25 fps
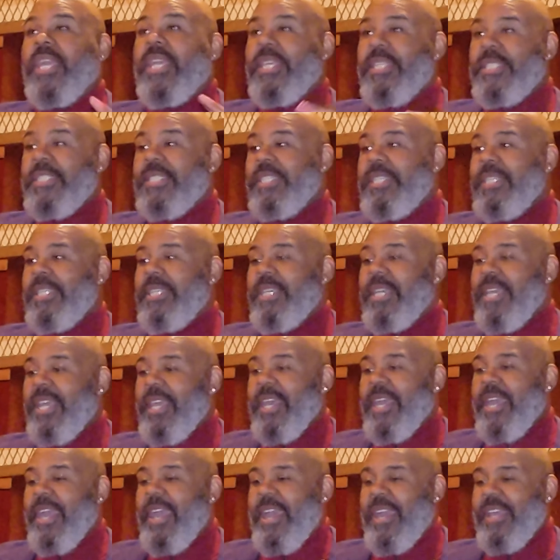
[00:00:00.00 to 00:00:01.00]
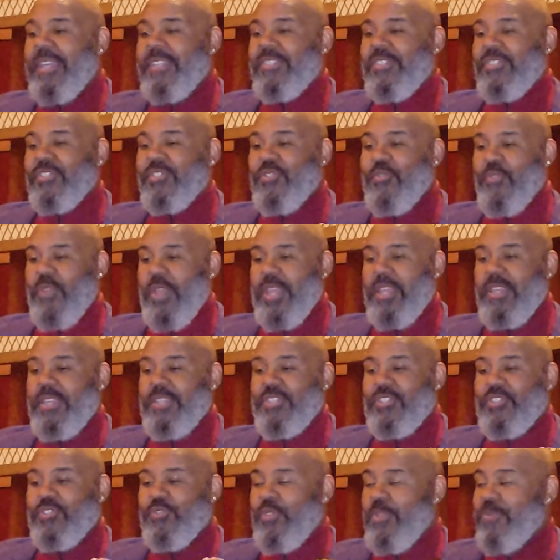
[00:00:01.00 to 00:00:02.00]
mm-hmm. Izzy has this
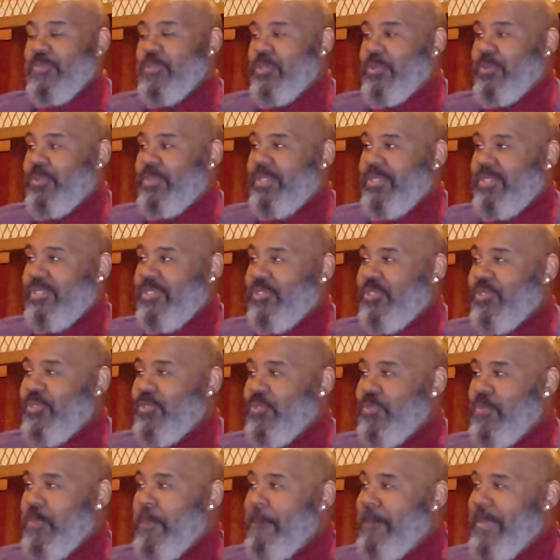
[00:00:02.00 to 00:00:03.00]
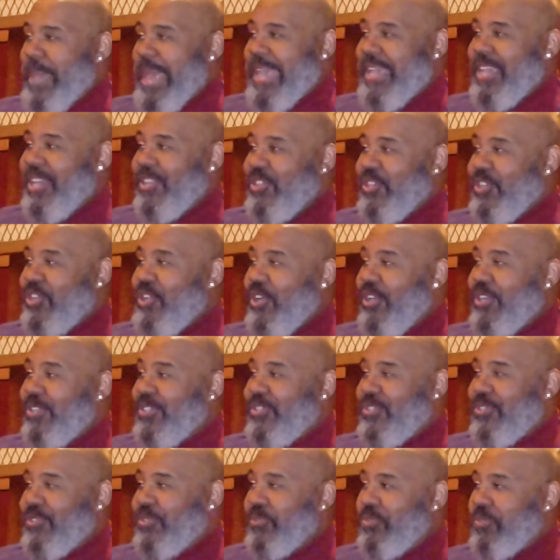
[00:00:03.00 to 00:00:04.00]
great tribute to Meg in the
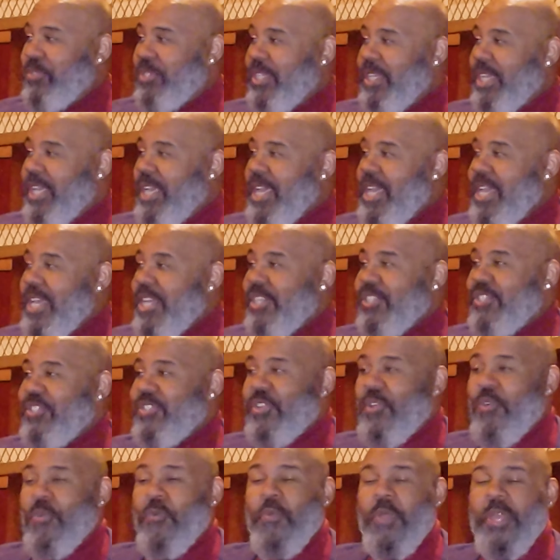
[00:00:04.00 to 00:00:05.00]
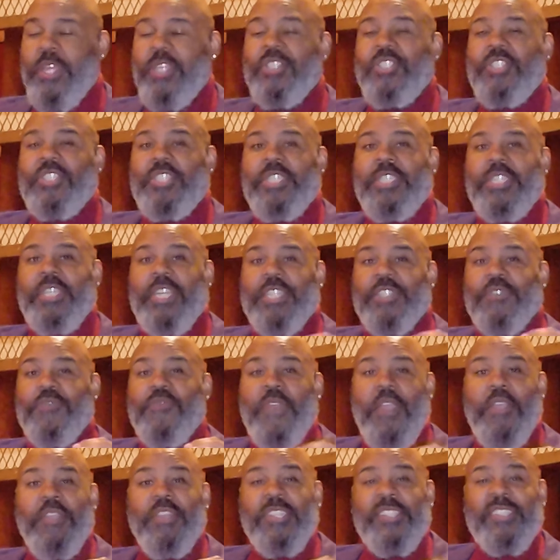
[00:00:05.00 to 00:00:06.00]
cartoon. Yeah. So when she, it's
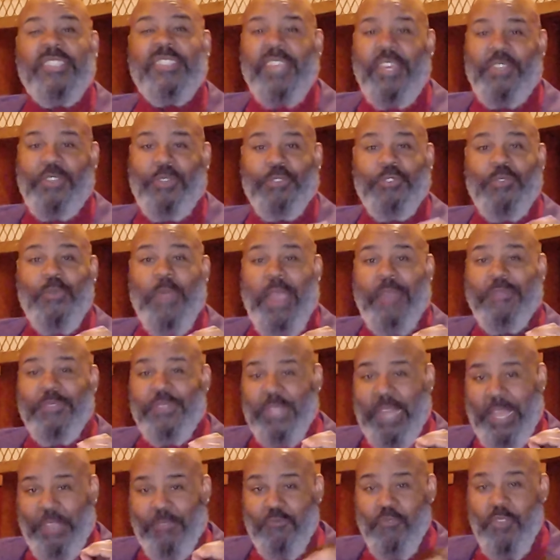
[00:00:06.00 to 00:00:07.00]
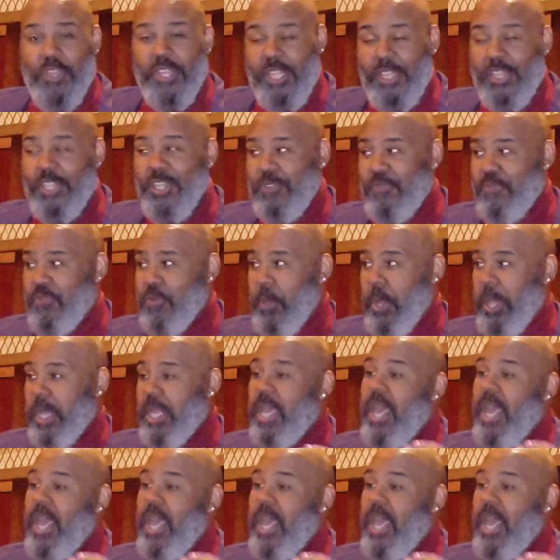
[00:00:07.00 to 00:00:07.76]
very subtle. You have to like really look for